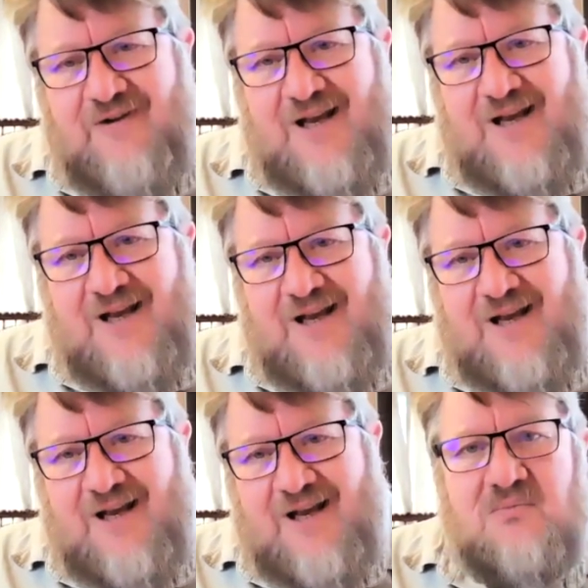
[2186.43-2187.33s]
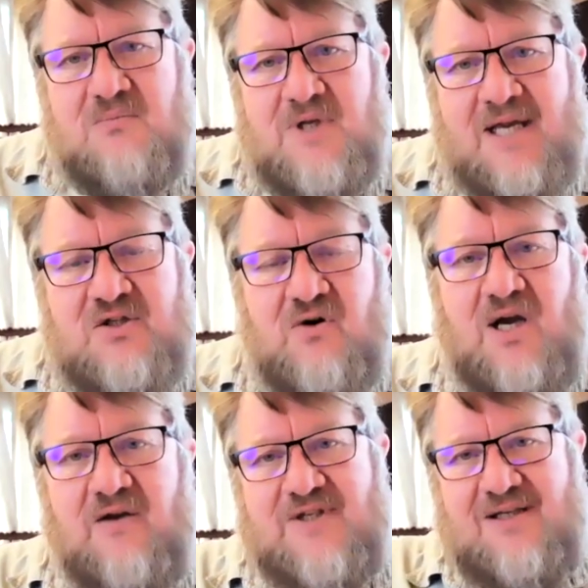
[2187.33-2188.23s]
values that
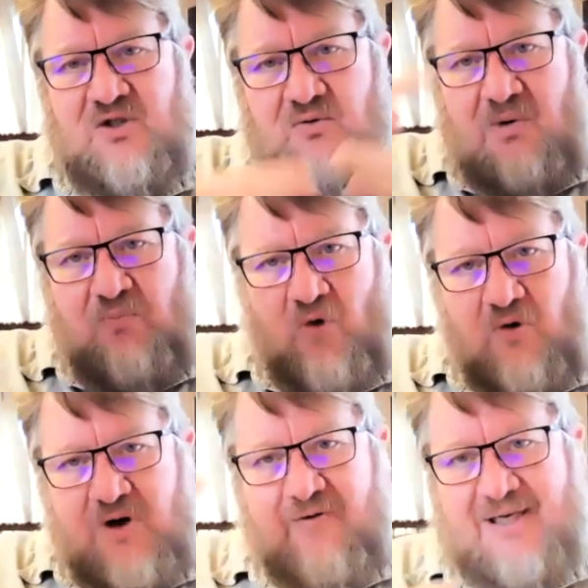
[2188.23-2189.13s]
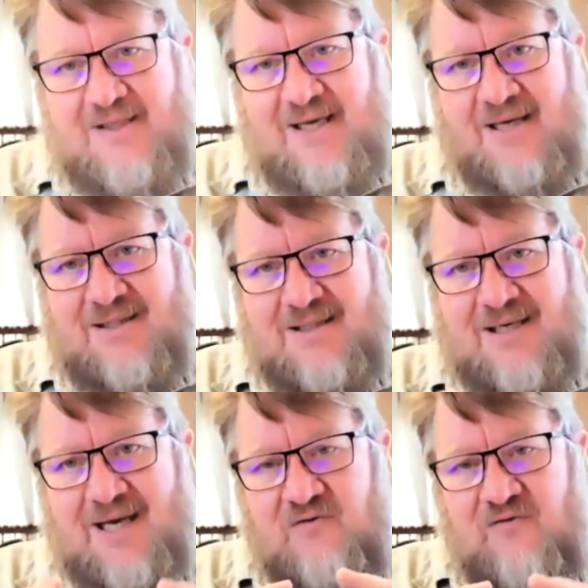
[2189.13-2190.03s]
drives it to a broader extent
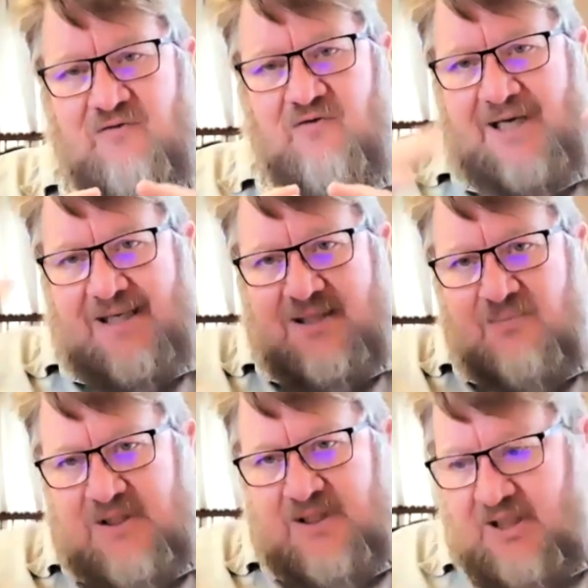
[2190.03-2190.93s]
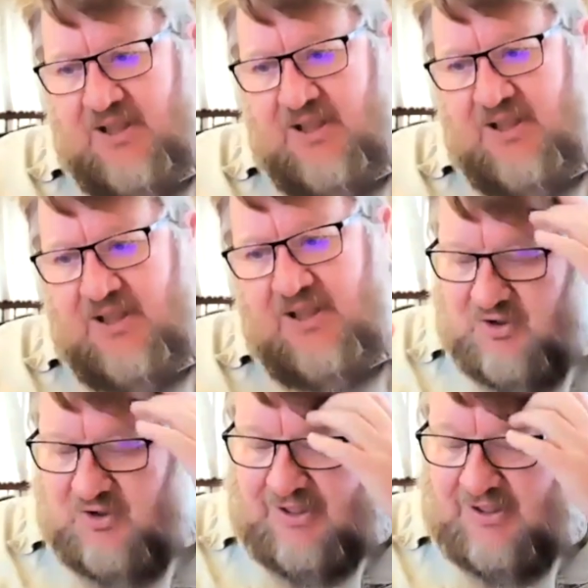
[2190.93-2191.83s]
out from intimacy into
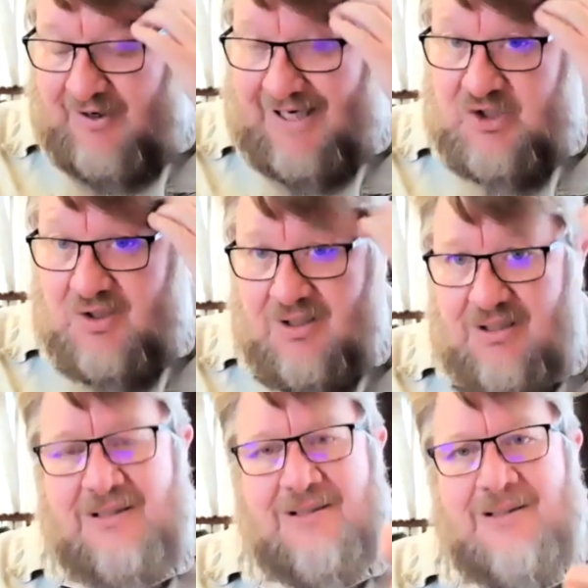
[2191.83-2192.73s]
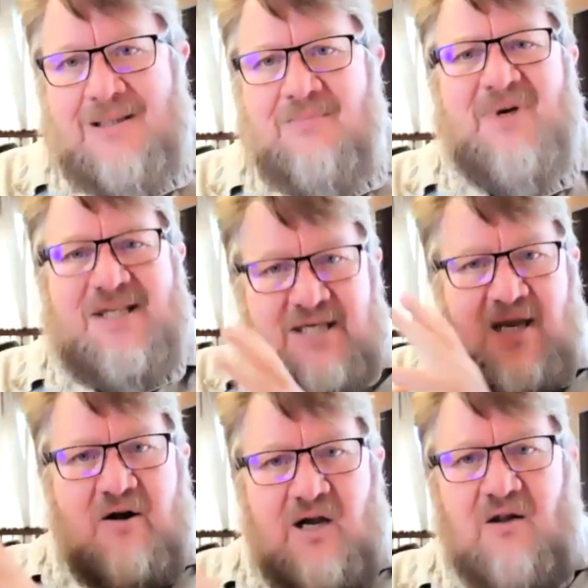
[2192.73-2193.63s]
social interaction,
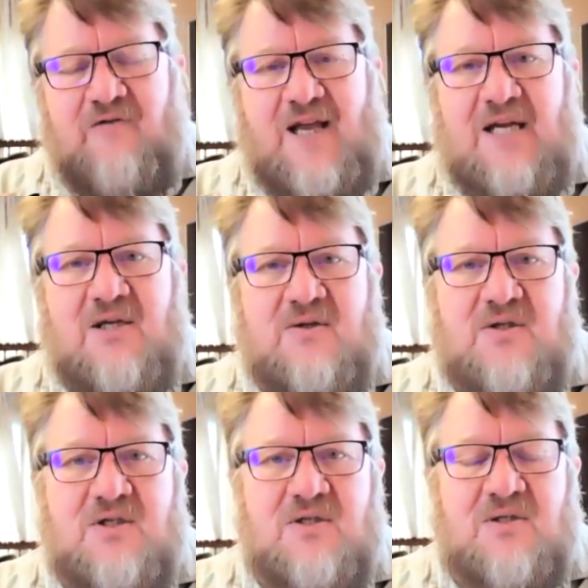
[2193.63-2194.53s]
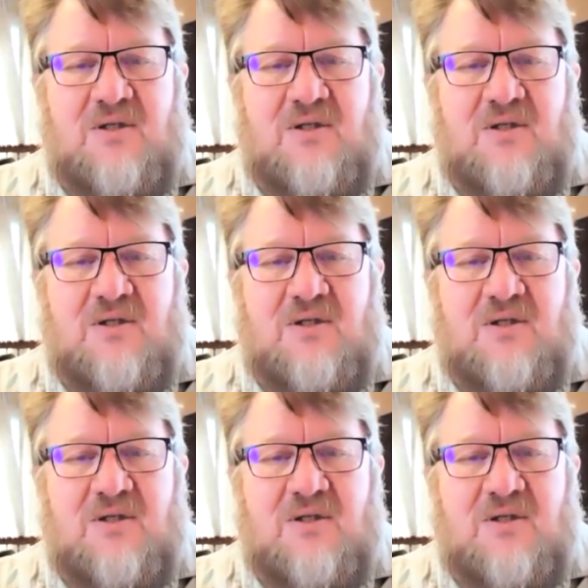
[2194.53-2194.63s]
material values